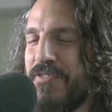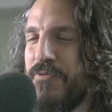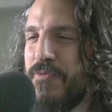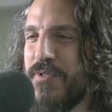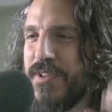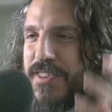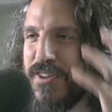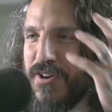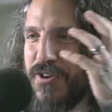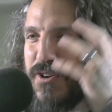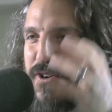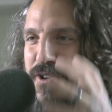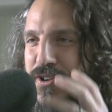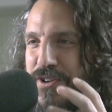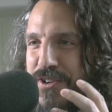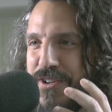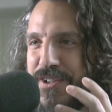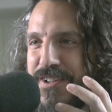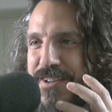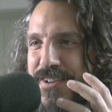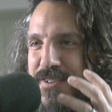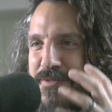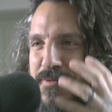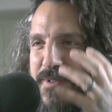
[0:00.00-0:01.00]
With a
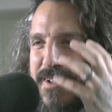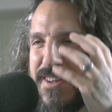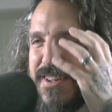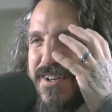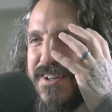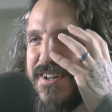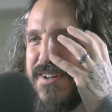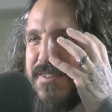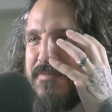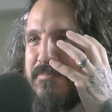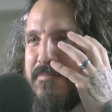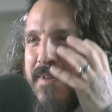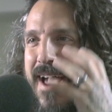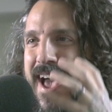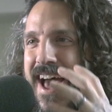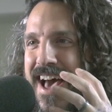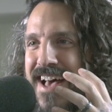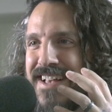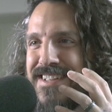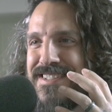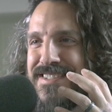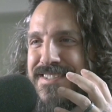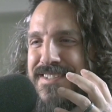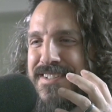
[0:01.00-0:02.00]
hood, with a
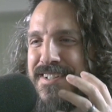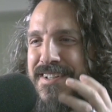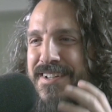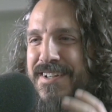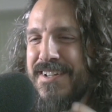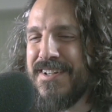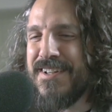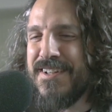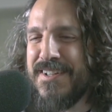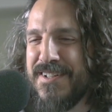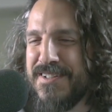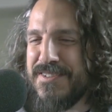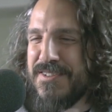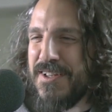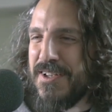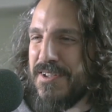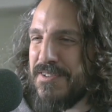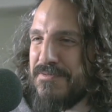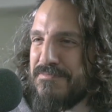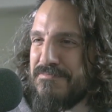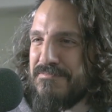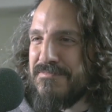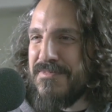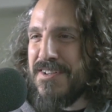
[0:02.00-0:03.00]
mask. He's
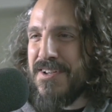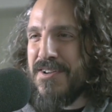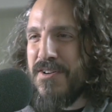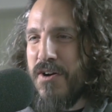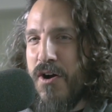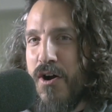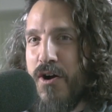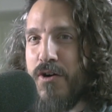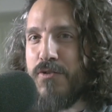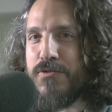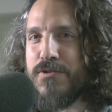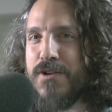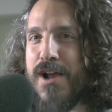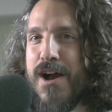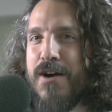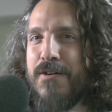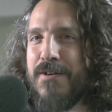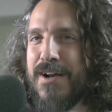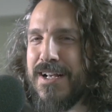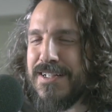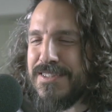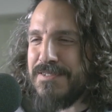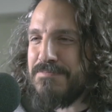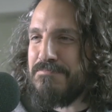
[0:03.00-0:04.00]
like, oh no,
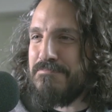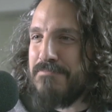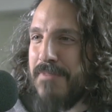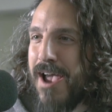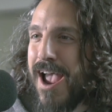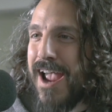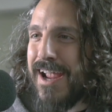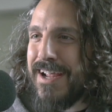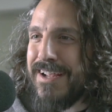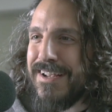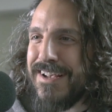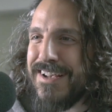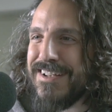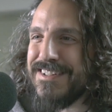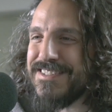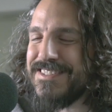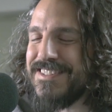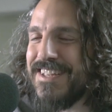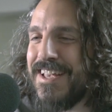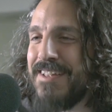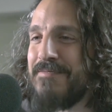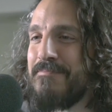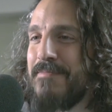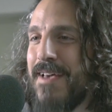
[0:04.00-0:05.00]
it's
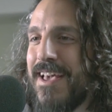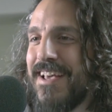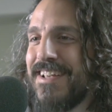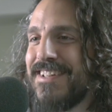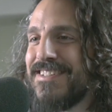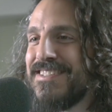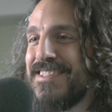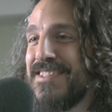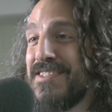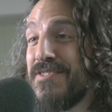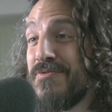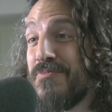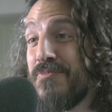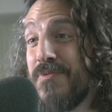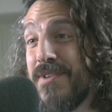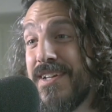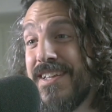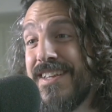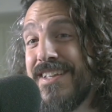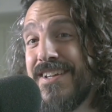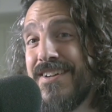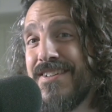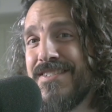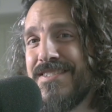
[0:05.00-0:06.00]
Mangus. And Mangus is
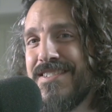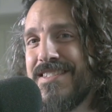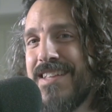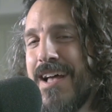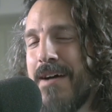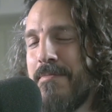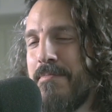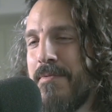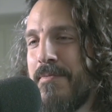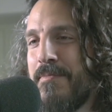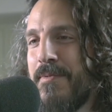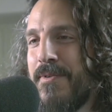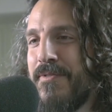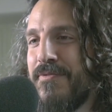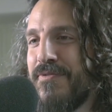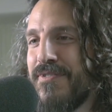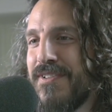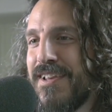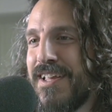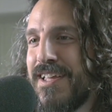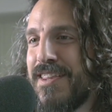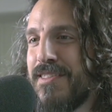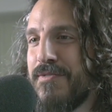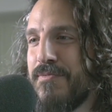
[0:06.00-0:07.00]
really unstoppable for
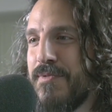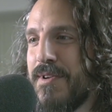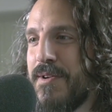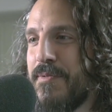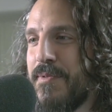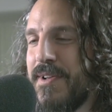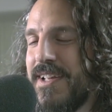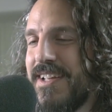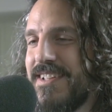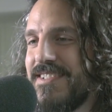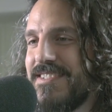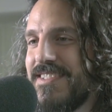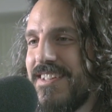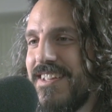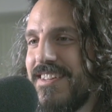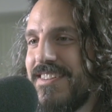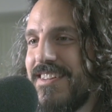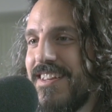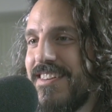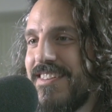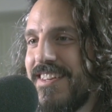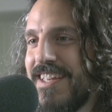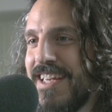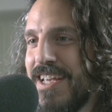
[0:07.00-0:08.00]
like 3 weeks. And
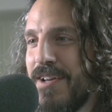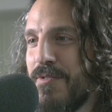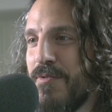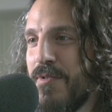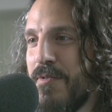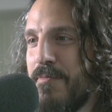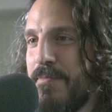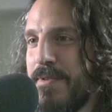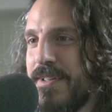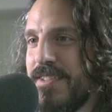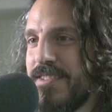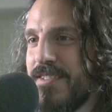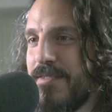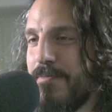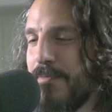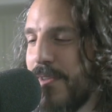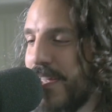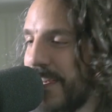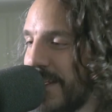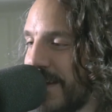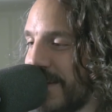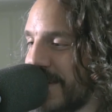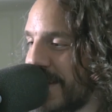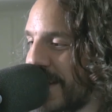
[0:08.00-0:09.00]
then the hero beats him
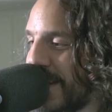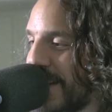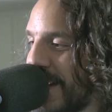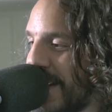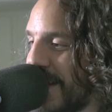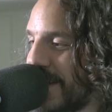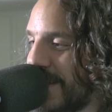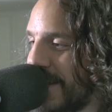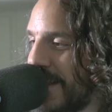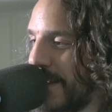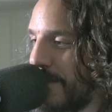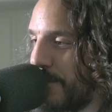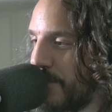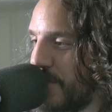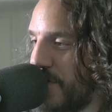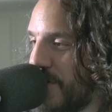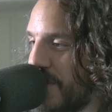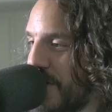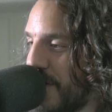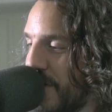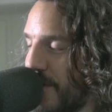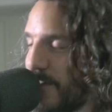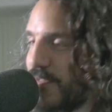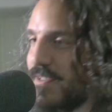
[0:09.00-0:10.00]
and he's a goddamn
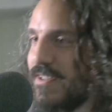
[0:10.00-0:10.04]
joke.